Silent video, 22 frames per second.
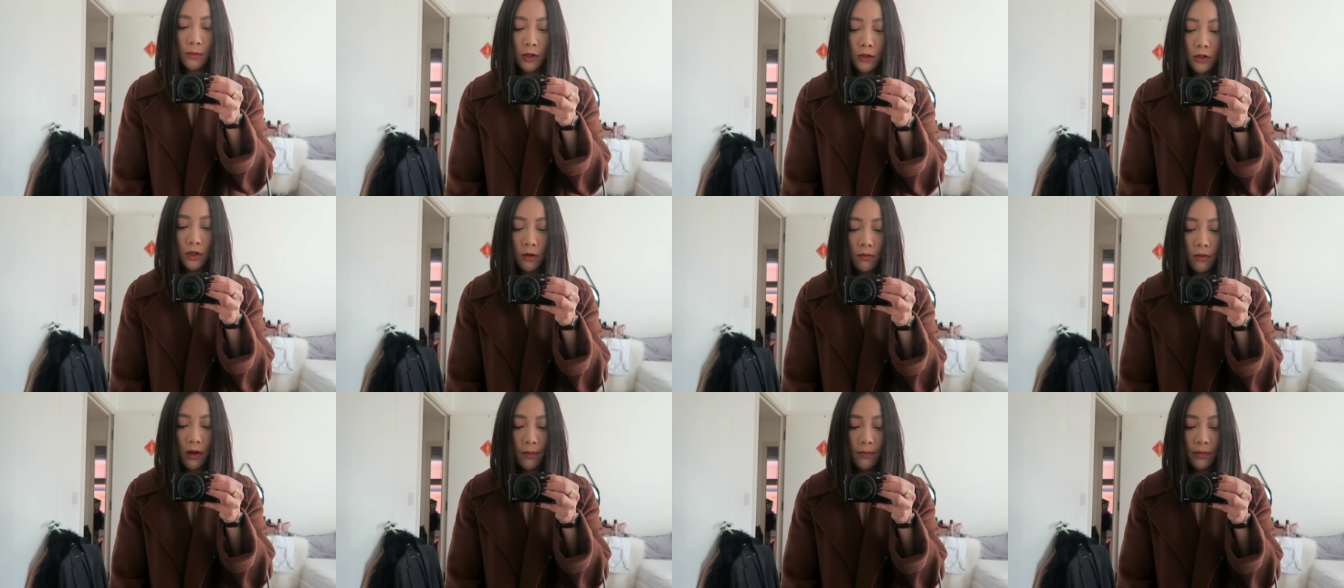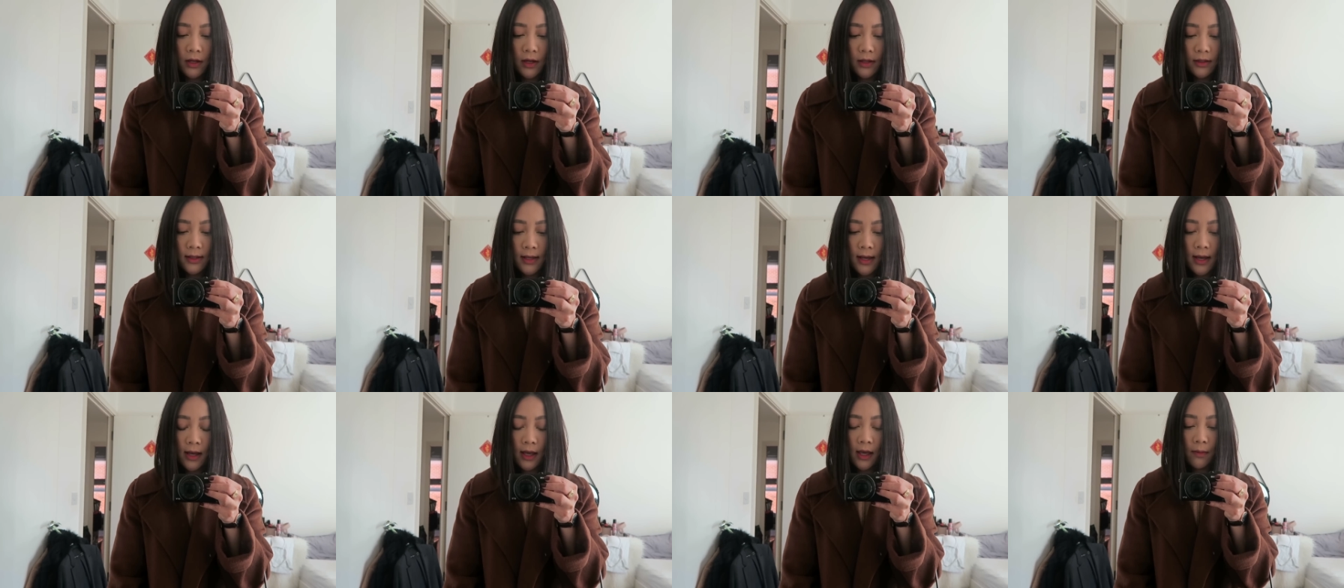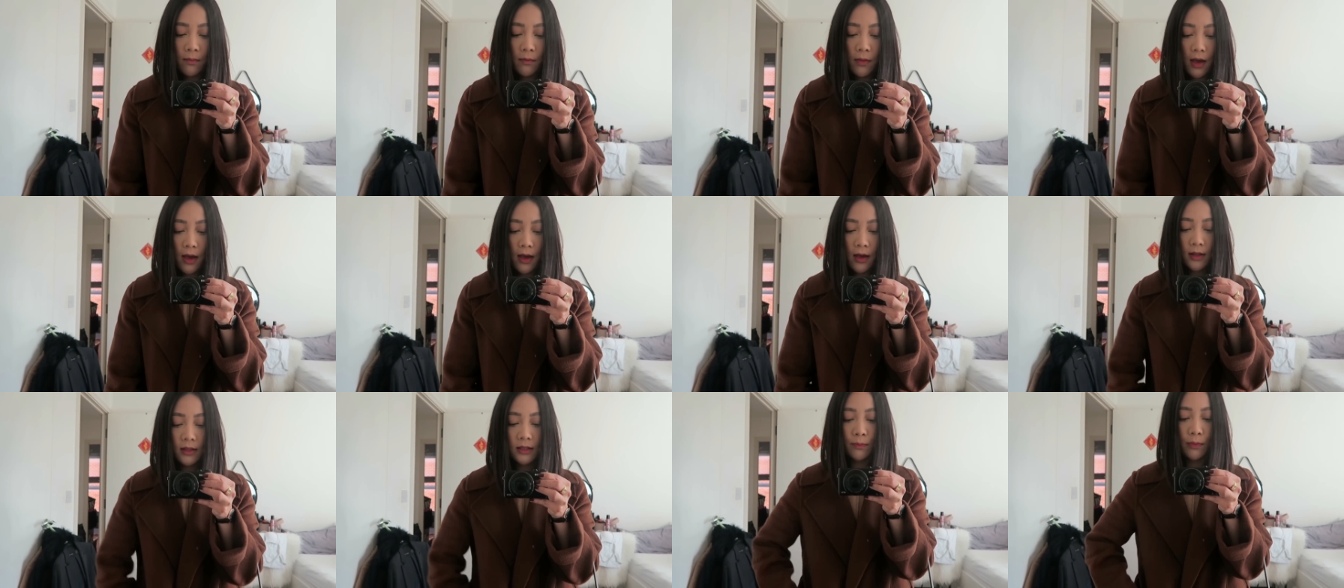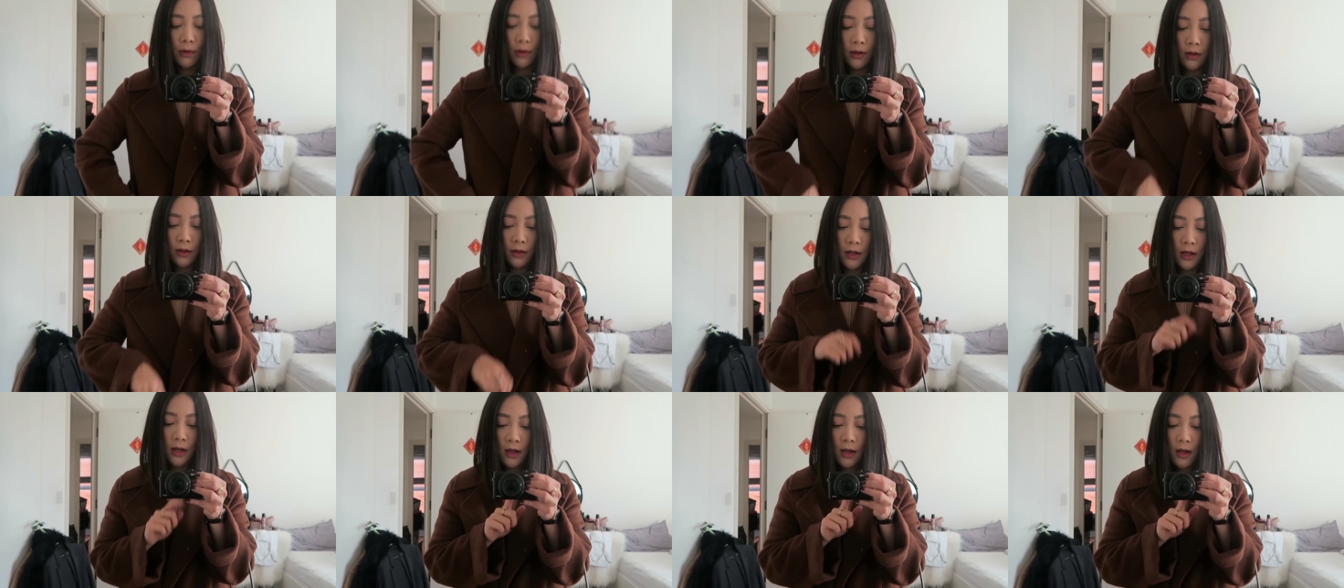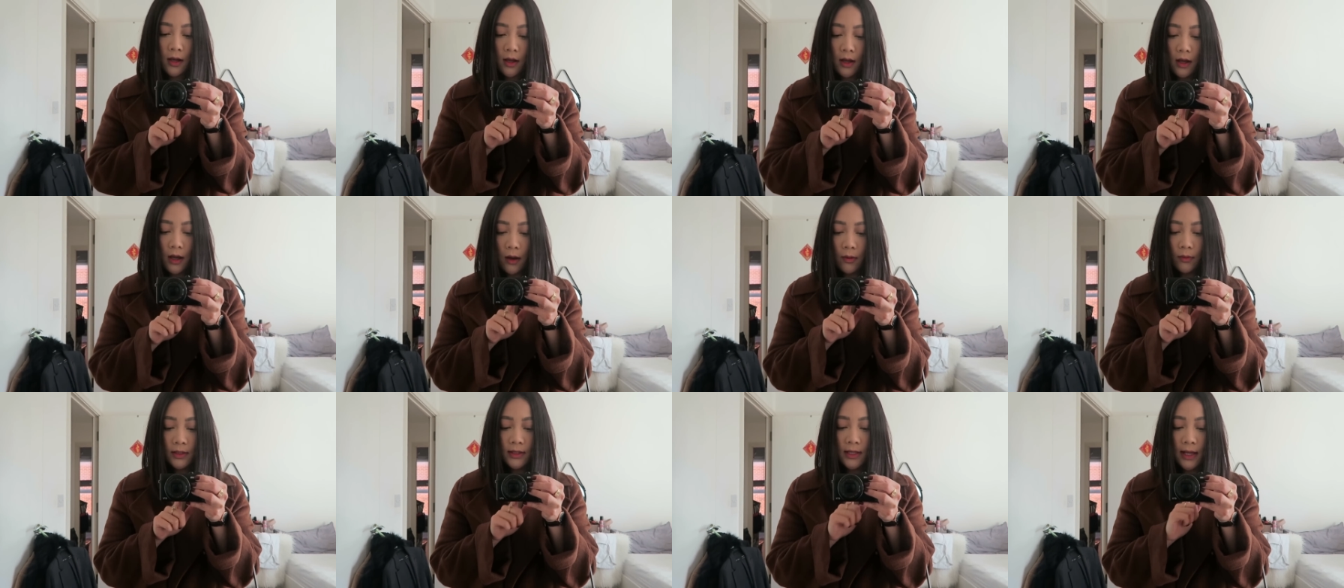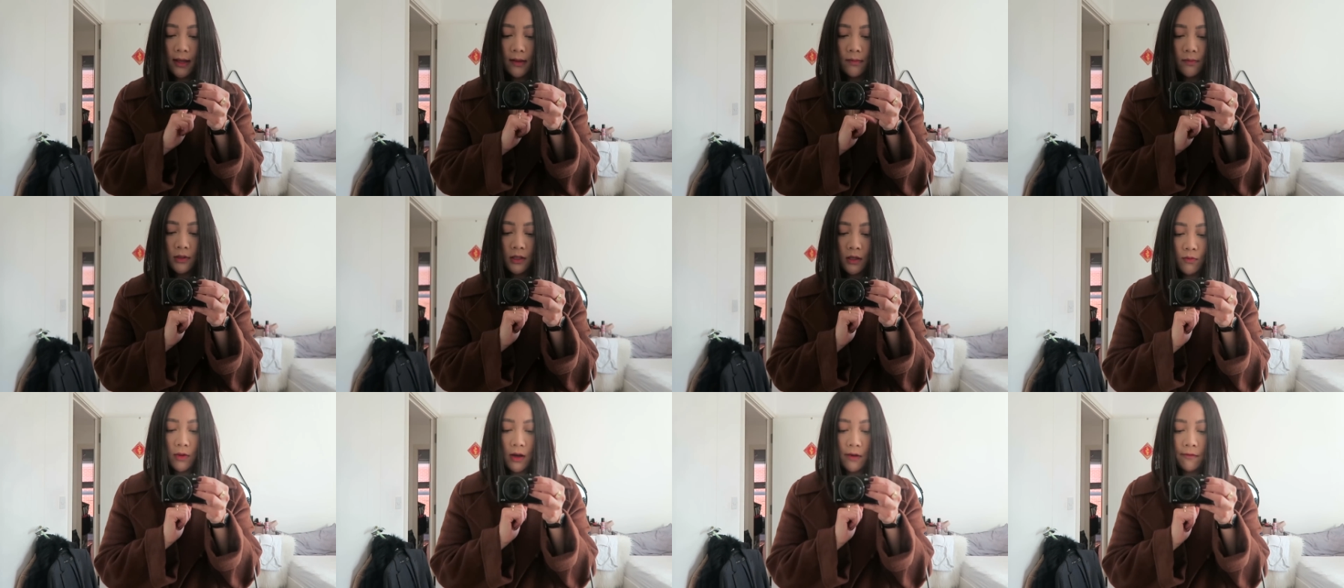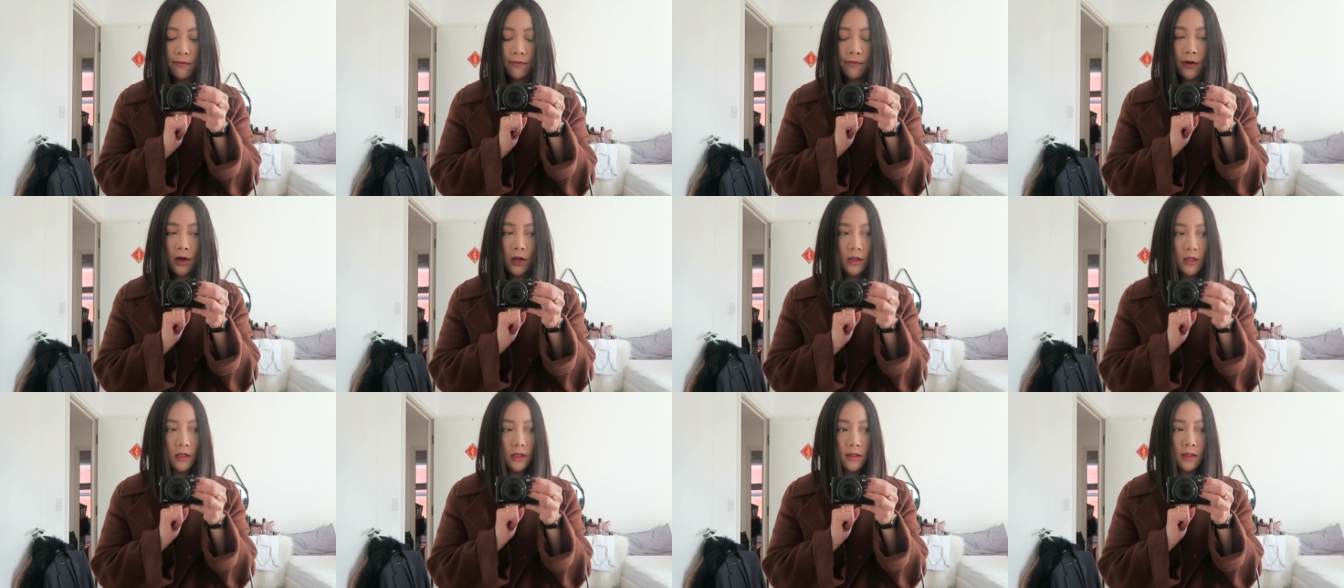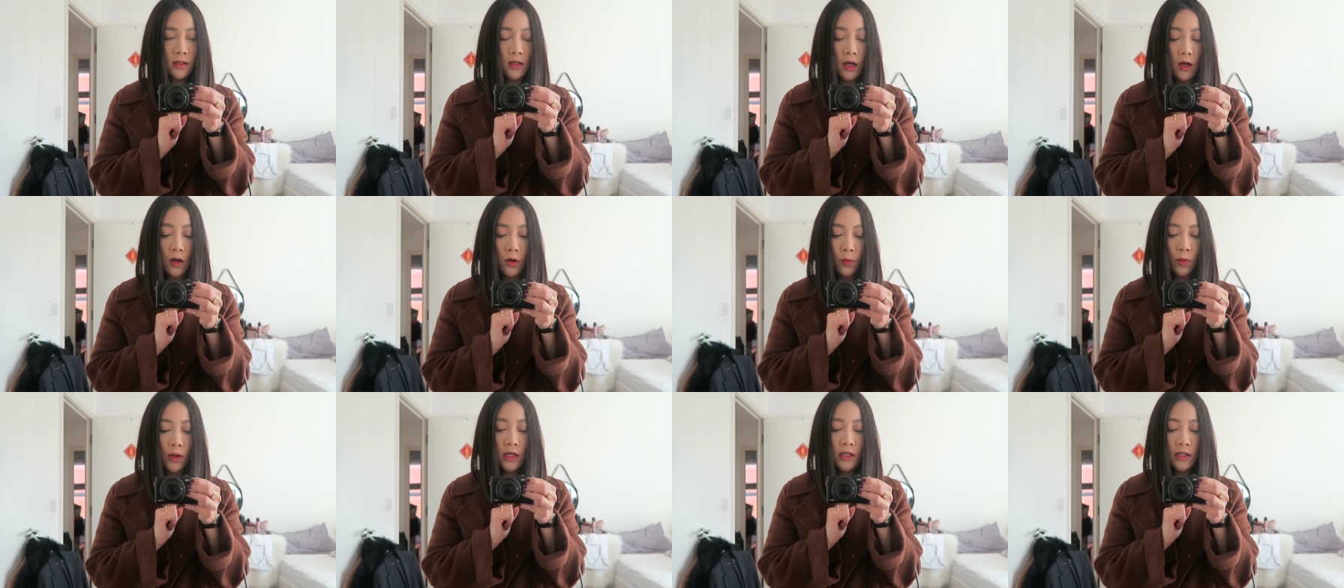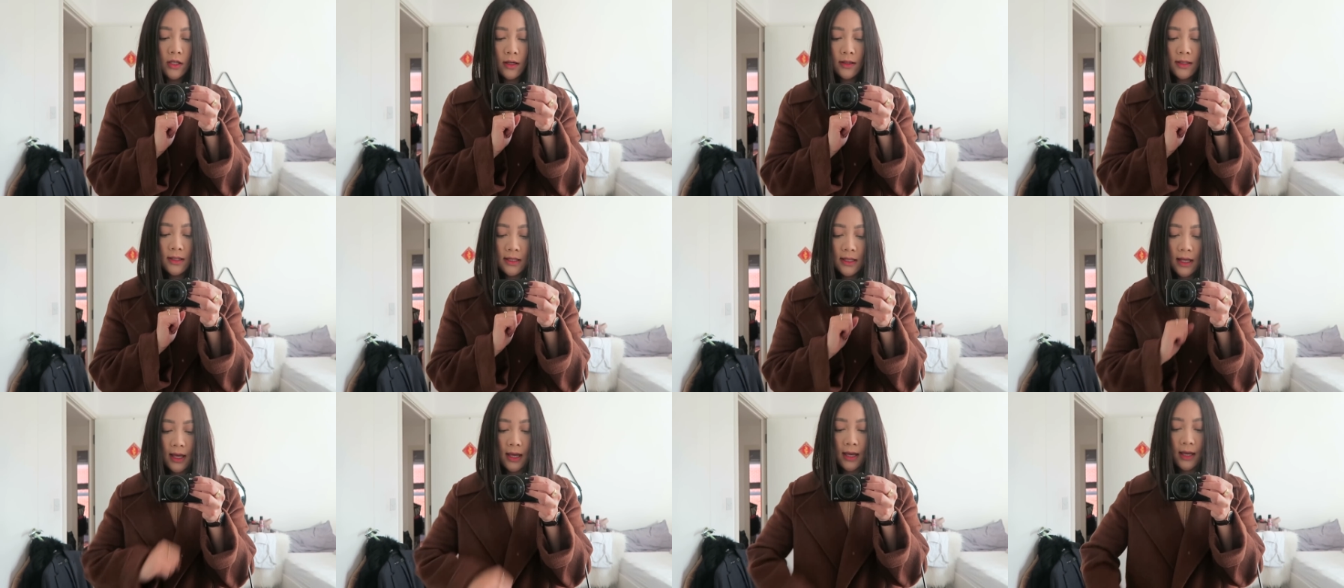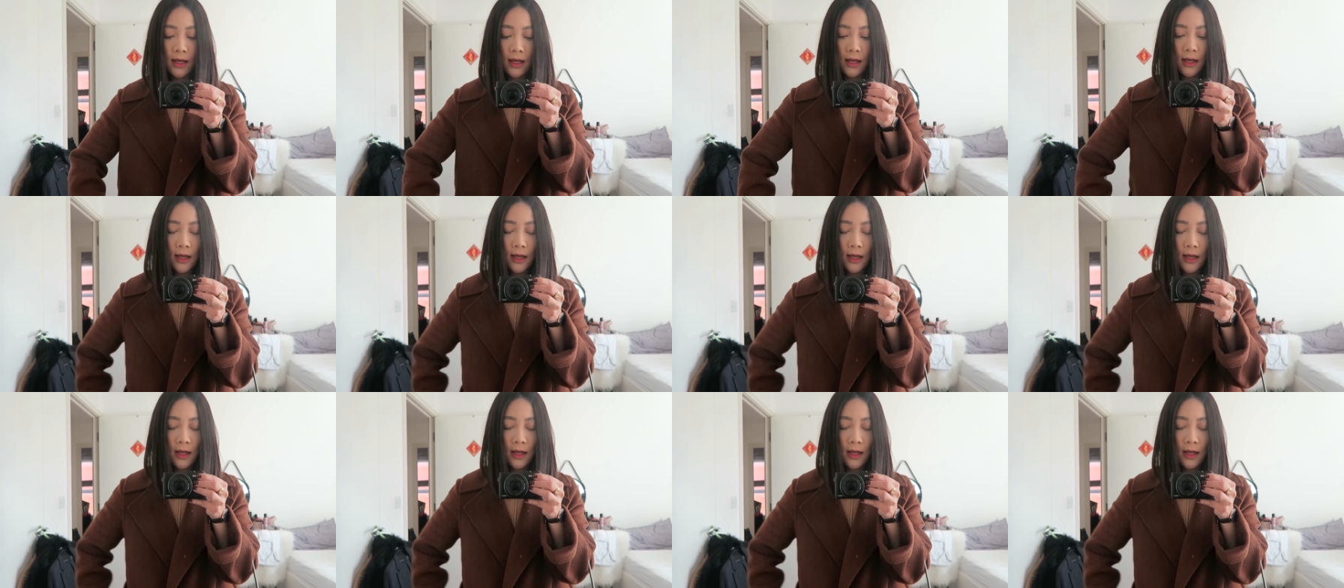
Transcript: I'm not sure where I'm going to take him yet, but I want to take him somewhere fun. So we shall see.